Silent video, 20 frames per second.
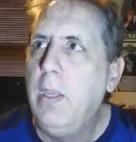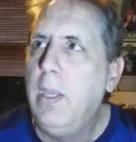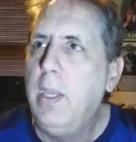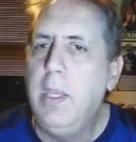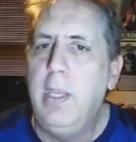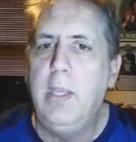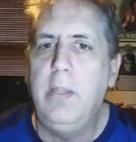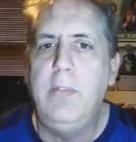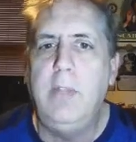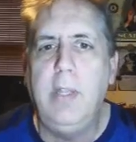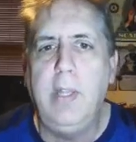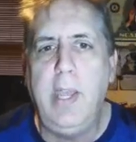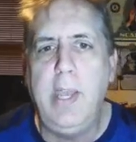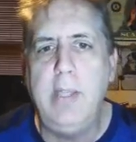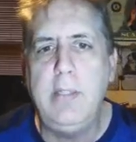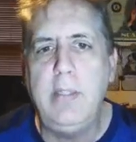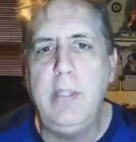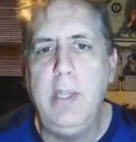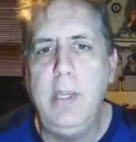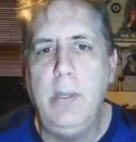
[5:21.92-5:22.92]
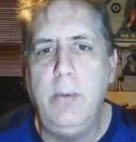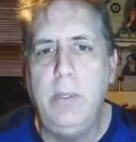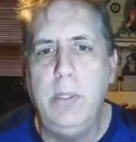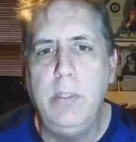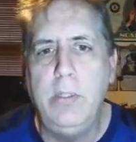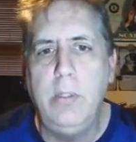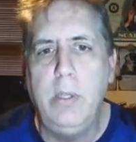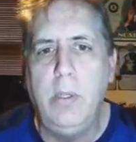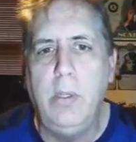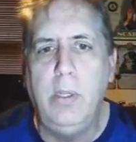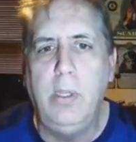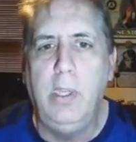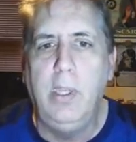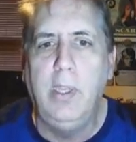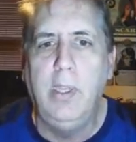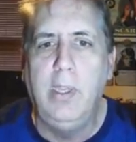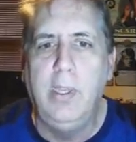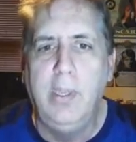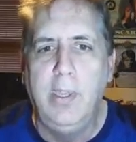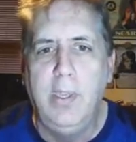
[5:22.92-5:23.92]
And the last thing I want to show
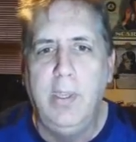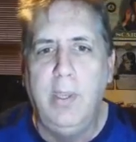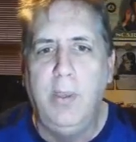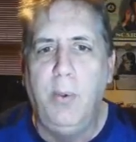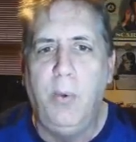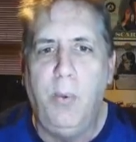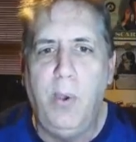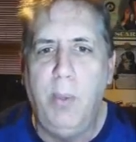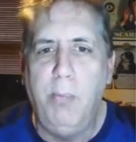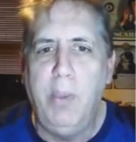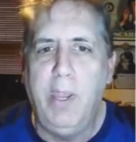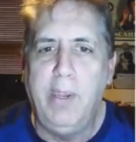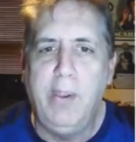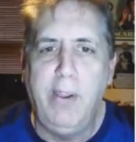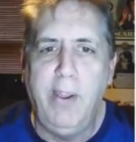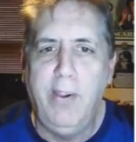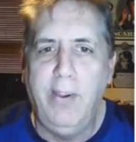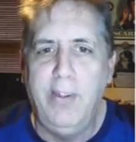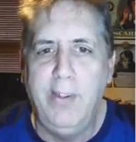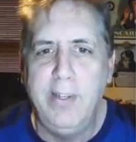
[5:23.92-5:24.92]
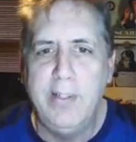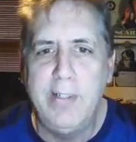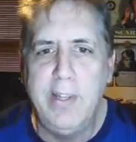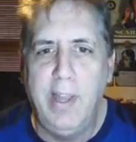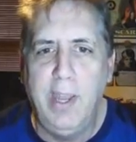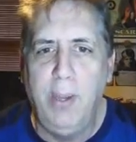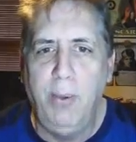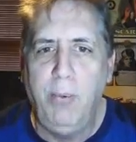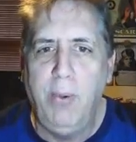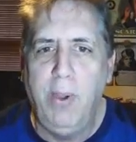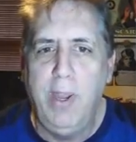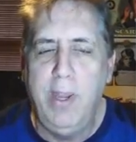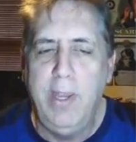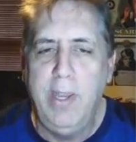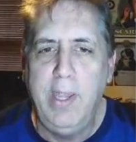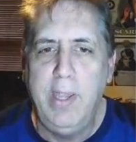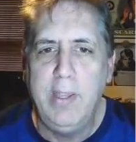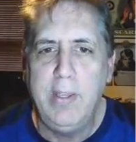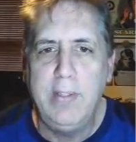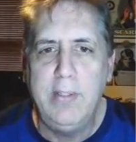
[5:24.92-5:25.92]
you, what my garden looks like right
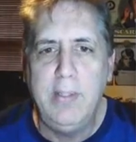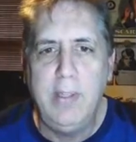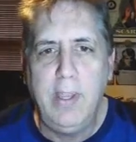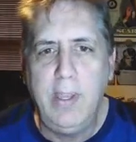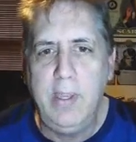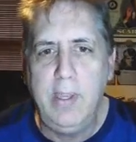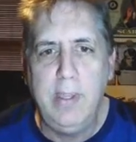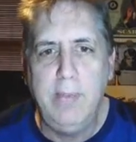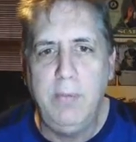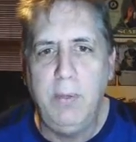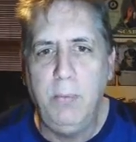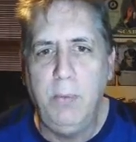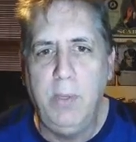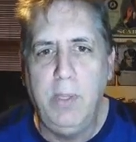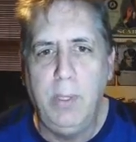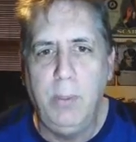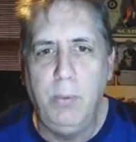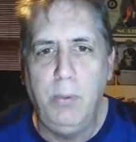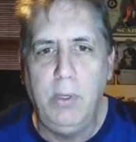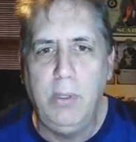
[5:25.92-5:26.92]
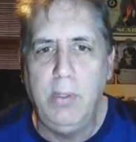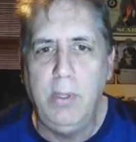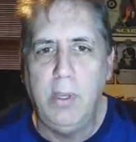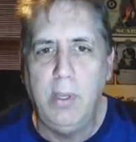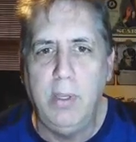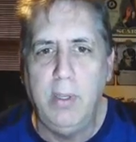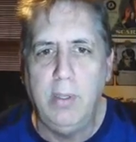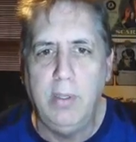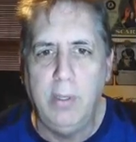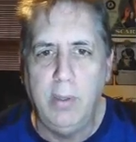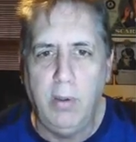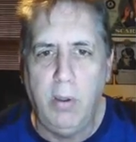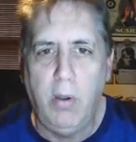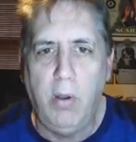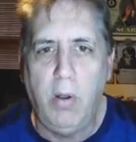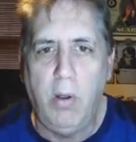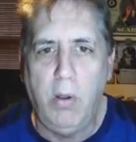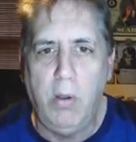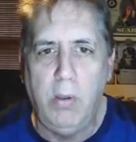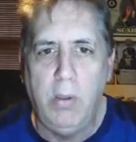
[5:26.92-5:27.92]
now, because I haven't really worked on it at
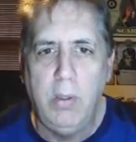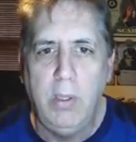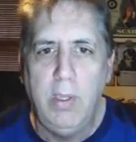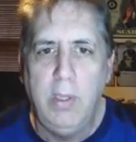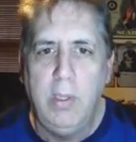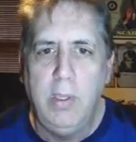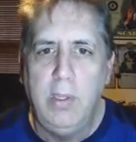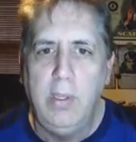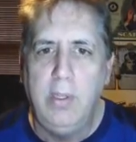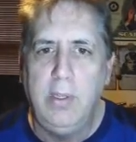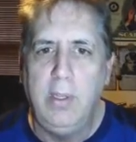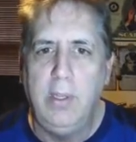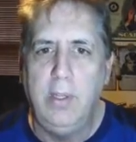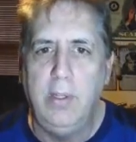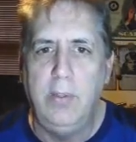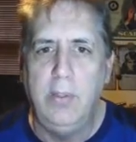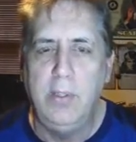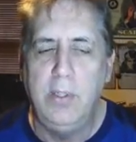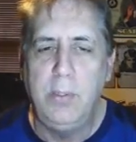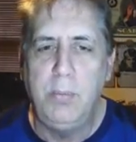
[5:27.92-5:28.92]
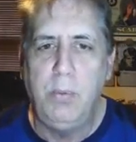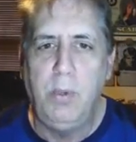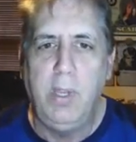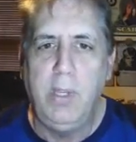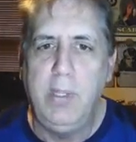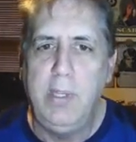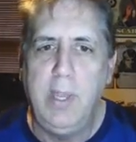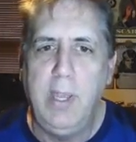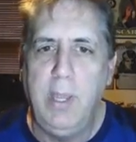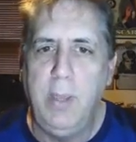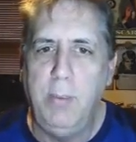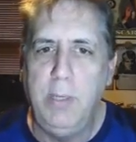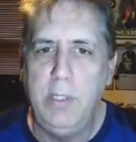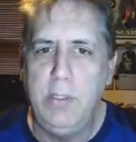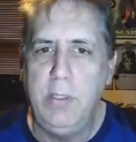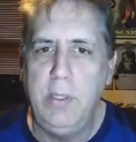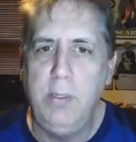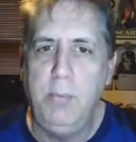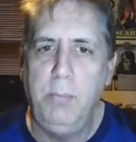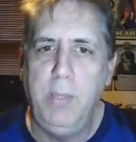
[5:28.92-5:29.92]
all. You know, this springtime, I
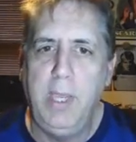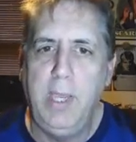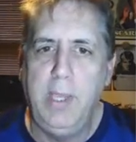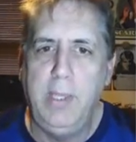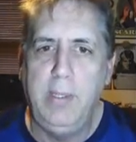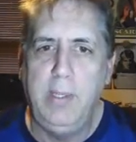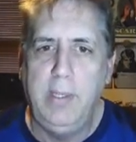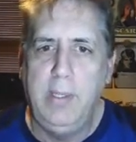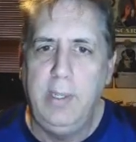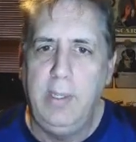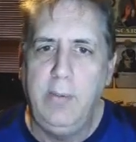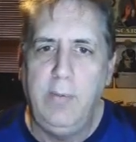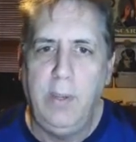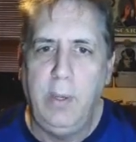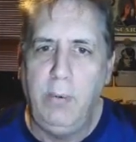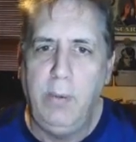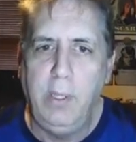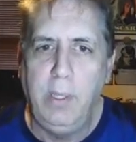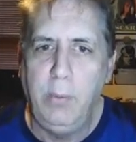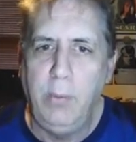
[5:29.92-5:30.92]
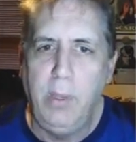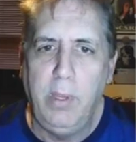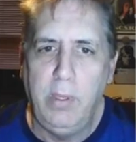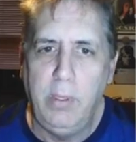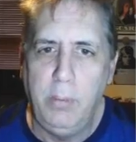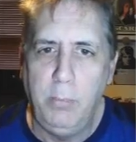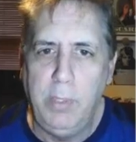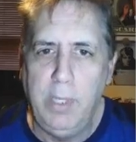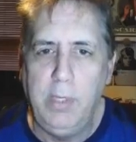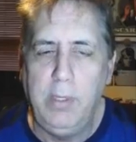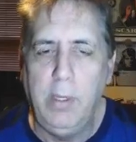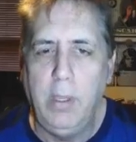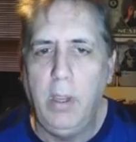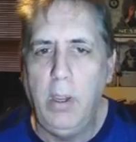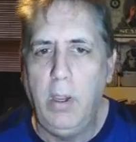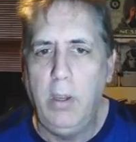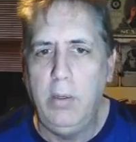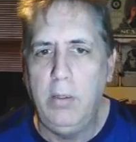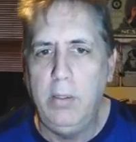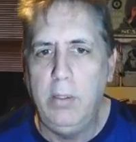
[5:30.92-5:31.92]
should have been, if I really wanted a big
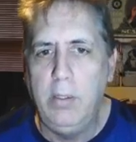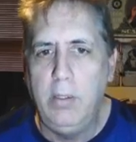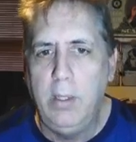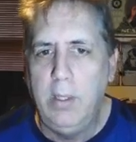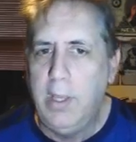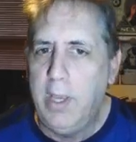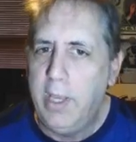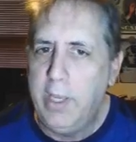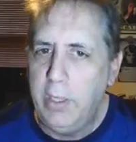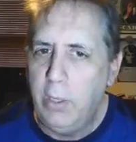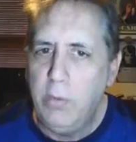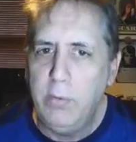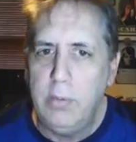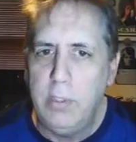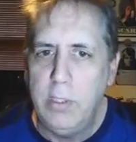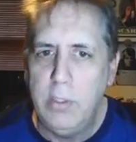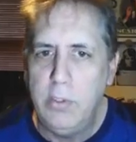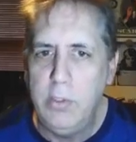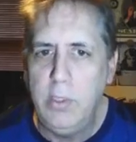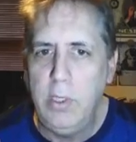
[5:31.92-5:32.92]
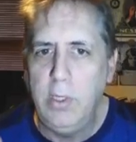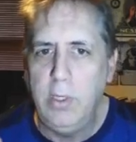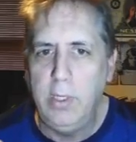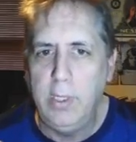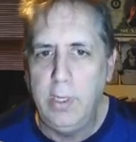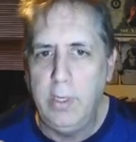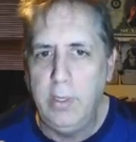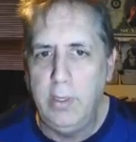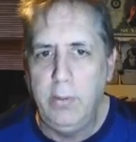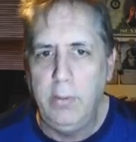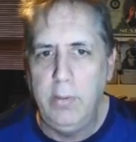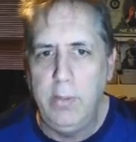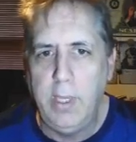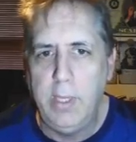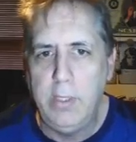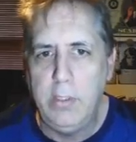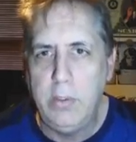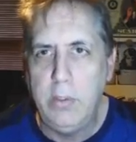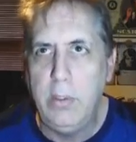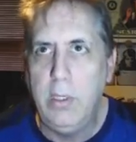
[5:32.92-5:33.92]
garden. I don't this year, I got other
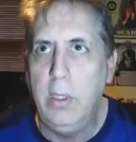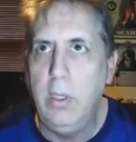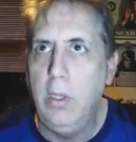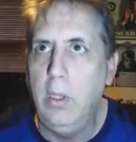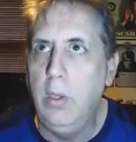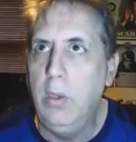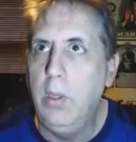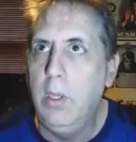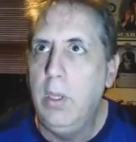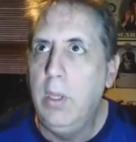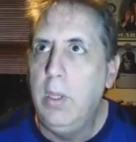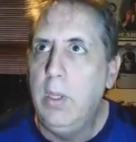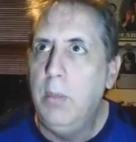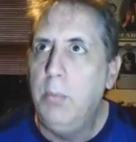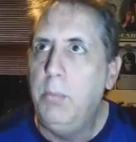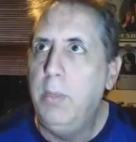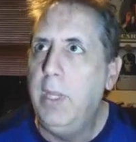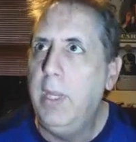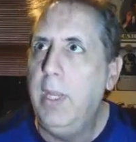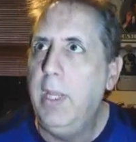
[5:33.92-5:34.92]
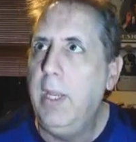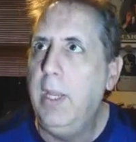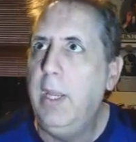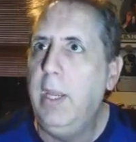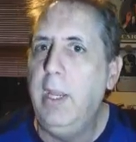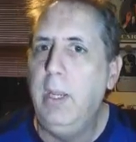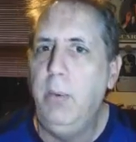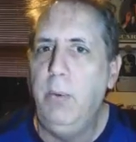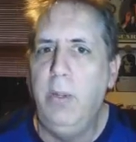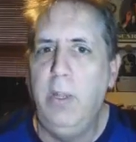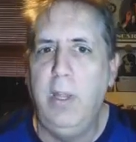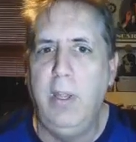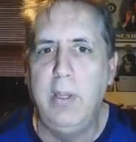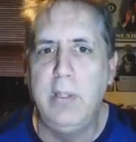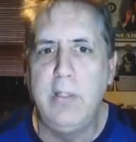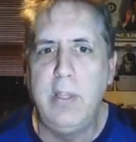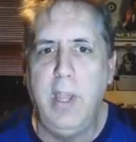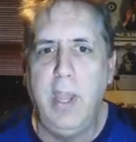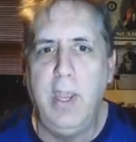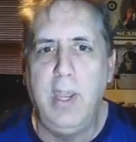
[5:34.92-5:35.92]
things to do. But anyhow, it
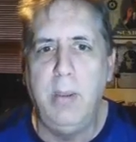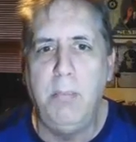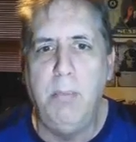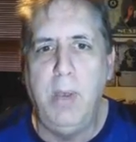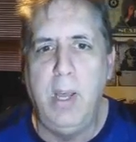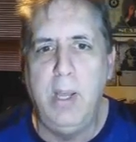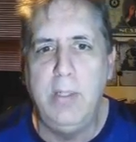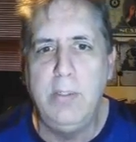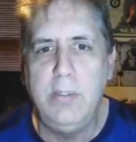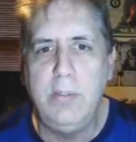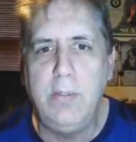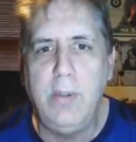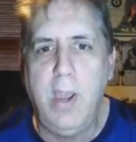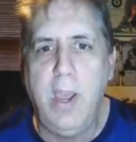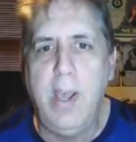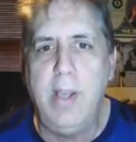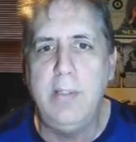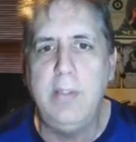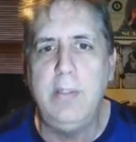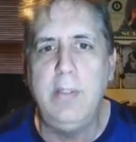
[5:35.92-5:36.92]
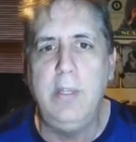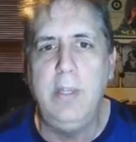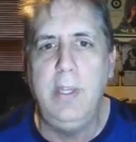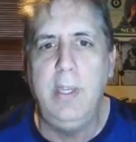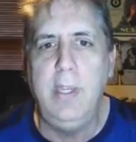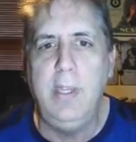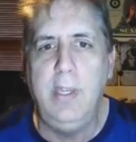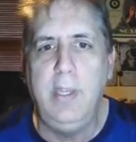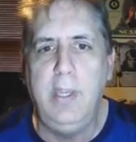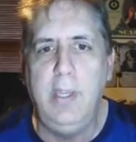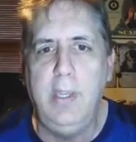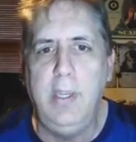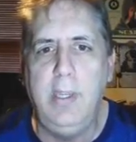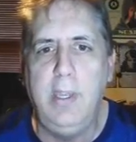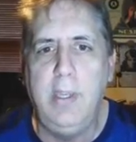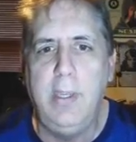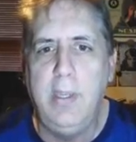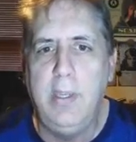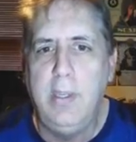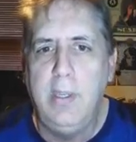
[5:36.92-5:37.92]
looks like a monstrosity.